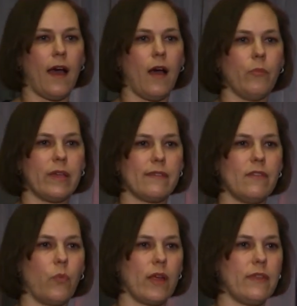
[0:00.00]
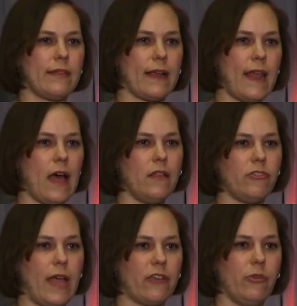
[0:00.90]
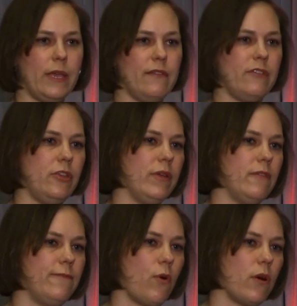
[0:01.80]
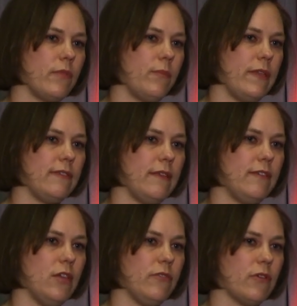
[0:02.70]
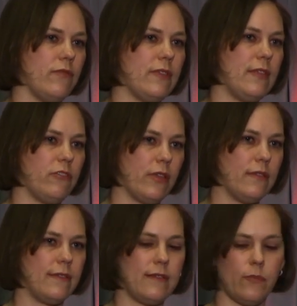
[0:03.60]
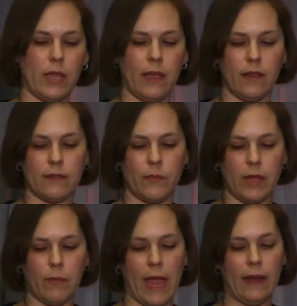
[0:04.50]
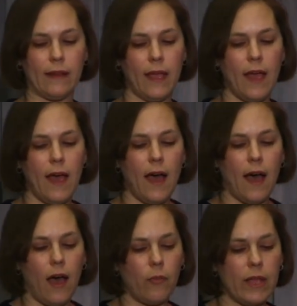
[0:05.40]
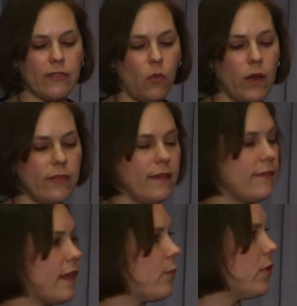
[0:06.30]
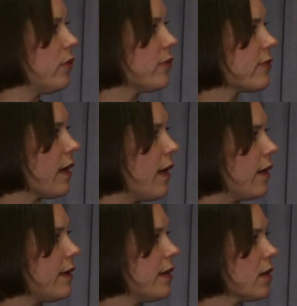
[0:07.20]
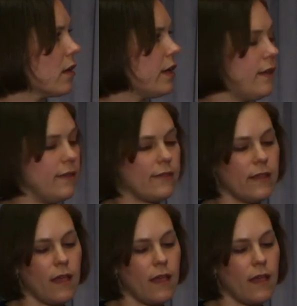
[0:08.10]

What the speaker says: because it's where the technology actually begins to inform the business user of decisions to be made. And so one of the examples here is